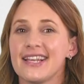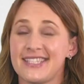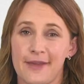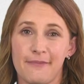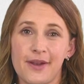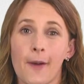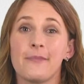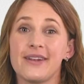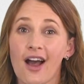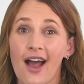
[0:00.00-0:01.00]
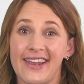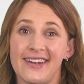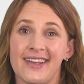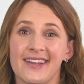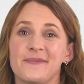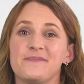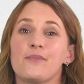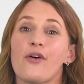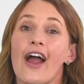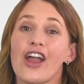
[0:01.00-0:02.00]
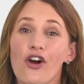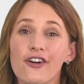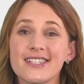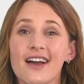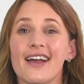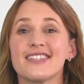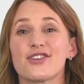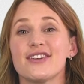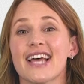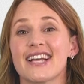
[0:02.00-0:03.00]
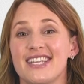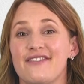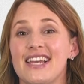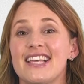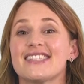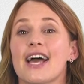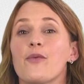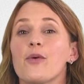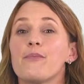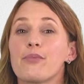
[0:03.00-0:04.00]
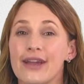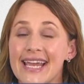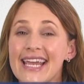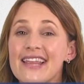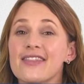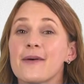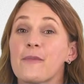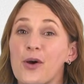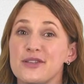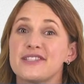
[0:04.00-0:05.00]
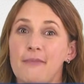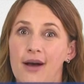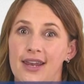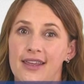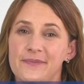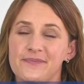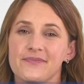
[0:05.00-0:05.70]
Tip number 9, prioritize those activities that will bring in the most money.